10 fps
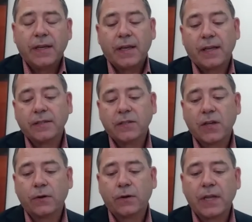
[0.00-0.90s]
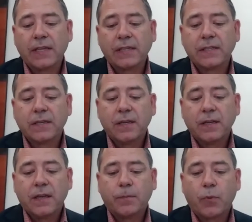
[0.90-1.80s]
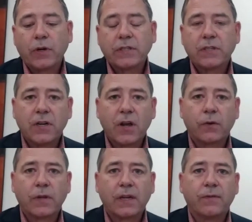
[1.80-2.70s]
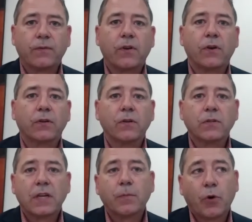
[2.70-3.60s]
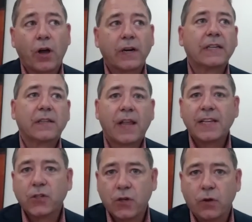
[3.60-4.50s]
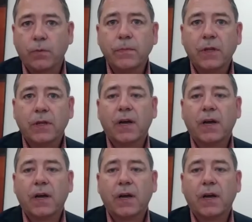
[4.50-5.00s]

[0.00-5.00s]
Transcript: And so it's important to know that if you're using a product like Zoom,